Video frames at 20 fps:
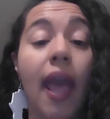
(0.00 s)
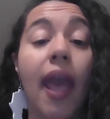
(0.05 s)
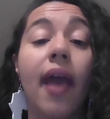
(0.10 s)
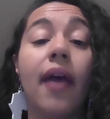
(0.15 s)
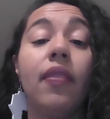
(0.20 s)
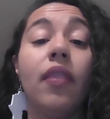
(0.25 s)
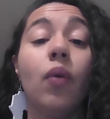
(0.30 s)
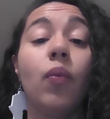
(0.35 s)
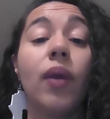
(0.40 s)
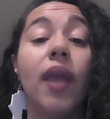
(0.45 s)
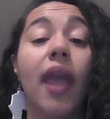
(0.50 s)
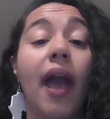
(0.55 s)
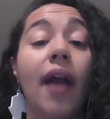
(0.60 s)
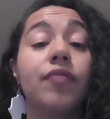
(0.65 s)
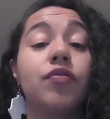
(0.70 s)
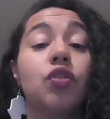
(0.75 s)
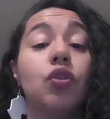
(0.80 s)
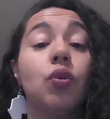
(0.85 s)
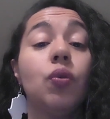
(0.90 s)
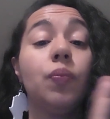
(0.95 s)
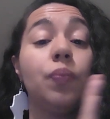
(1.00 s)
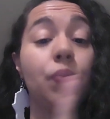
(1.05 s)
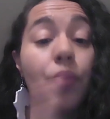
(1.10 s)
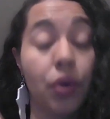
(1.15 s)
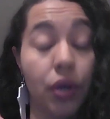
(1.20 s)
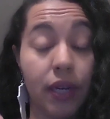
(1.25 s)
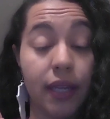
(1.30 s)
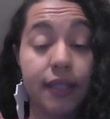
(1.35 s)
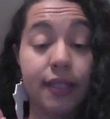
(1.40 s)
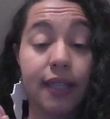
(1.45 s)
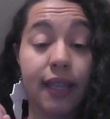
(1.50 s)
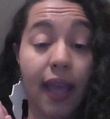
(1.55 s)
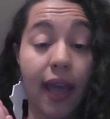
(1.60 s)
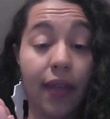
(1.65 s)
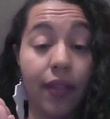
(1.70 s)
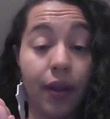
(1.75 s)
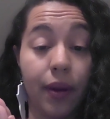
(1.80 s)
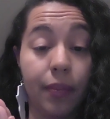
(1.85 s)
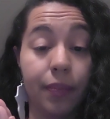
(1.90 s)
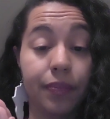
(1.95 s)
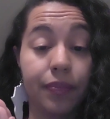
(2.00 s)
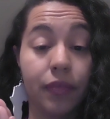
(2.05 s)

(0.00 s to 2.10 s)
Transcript: and then we have to put it together.